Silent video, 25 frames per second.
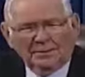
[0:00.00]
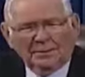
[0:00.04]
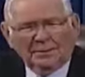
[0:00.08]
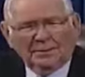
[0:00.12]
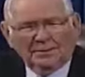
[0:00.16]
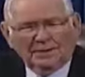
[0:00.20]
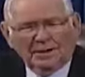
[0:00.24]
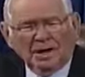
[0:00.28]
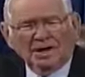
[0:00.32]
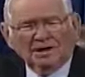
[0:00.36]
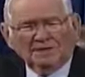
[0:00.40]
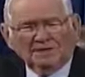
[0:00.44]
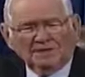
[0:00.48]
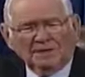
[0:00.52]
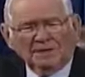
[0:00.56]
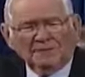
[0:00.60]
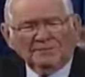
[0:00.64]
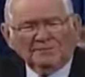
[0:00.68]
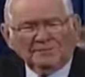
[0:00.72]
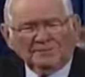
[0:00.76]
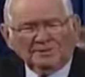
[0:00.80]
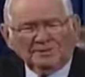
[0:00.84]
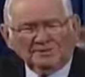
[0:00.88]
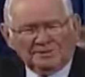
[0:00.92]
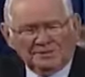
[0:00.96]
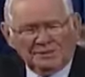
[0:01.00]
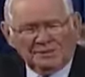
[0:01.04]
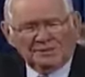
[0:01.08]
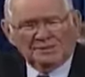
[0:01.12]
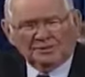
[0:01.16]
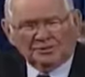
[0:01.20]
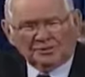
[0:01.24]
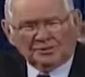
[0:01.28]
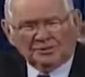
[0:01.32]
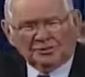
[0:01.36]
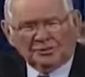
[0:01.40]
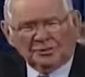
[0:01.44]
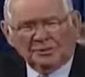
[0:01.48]
When God gives us
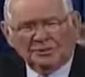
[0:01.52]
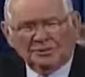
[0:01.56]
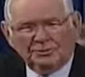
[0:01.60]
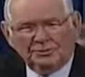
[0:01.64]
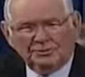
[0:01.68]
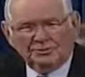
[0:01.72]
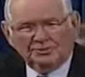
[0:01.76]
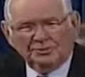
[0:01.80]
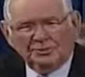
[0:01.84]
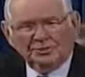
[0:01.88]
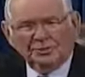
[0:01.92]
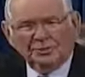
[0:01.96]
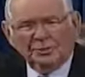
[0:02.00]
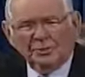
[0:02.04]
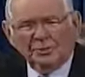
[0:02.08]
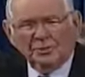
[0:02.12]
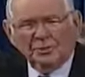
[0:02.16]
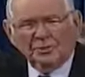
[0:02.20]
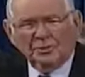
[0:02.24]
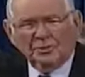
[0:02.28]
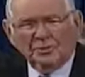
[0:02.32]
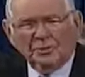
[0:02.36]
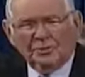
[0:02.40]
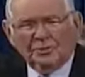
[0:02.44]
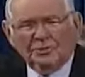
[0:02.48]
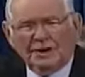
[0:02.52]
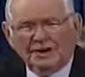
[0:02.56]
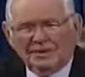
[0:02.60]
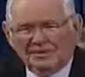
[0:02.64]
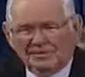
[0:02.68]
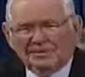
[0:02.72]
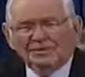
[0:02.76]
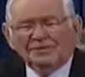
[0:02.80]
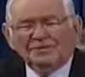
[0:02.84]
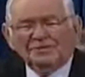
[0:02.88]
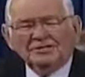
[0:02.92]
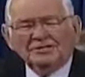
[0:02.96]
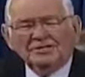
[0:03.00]
these truths, whereby
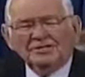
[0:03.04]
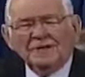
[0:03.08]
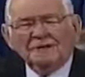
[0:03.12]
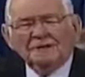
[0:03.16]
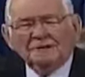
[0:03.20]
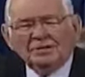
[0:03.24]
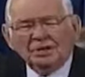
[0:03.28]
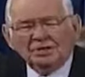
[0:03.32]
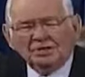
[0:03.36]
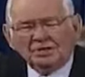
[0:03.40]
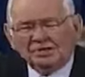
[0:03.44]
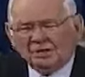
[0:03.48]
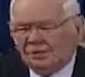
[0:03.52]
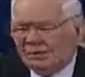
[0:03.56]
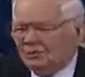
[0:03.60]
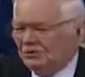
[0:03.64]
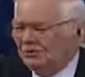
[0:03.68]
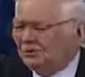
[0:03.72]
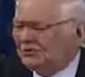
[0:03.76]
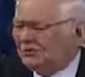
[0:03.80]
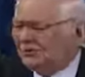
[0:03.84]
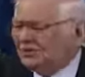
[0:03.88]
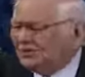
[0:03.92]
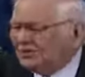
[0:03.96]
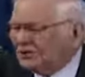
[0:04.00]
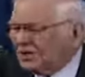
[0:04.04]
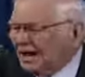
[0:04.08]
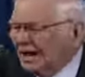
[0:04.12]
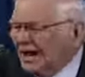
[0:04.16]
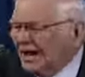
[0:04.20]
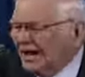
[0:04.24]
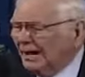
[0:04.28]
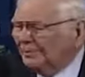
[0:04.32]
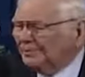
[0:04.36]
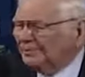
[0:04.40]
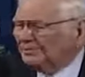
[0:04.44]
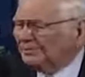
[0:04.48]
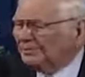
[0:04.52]
the similitudes, the
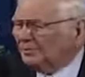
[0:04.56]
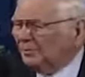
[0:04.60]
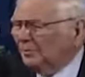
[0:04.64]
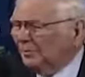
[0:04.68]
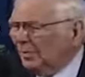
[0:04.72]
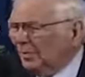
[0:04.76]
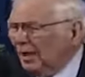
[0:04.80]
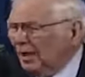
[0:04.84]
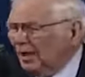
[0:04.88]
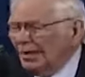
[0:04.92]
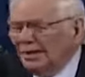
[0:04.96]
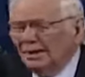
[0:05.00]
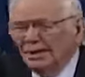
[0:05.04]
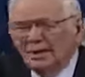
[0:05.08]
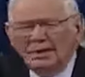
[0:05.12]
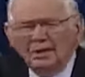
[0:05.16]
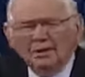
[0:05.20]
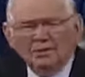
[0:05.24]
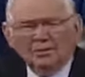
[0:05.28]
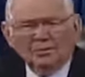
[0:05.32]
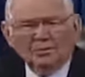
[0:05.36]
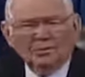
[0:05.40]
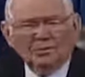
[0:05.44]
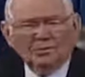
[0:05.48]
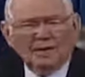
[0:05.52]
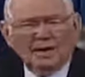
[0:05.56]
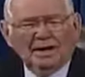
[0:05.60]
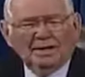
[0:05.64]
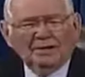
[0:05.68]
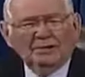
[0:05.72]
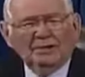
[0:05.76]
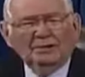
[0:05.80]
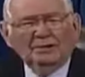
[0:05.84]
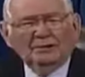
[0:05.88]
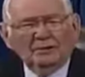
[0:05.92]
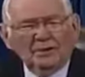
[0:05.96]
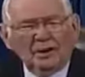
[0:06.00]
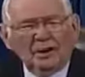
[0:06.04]
types, the way, whereby
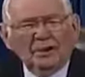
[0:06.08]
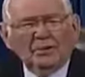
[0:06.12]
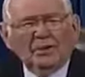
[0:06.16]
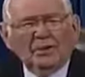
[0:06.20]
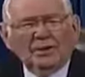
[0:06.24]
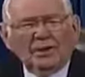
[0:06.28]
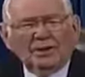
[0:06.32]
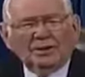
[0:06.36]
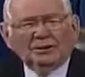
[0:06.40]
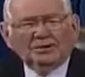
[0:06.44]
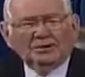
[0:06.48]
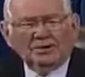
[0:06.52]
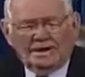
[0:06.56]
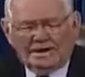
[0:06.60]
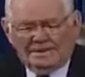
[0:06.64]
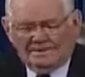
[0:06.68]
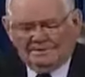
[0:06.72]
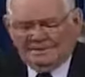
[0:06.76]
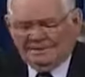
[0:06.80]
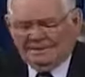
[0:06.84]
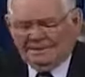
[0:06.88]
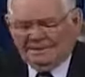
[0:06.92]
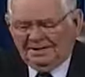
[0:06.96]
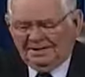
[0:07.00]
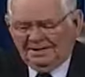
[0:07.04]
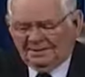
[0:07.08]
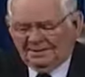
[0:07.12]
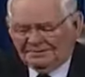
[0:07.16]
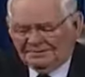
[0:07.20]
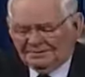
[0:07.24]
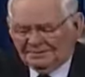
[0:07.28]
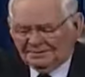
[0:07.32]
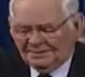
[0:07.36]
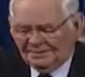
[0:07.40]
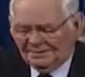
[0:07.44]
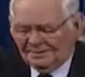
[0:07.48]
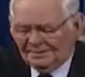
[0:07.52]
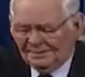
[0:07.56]
you know what time it
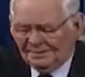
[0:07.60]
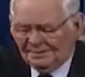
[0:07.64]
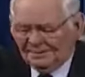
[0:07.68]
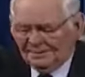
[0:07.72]
is.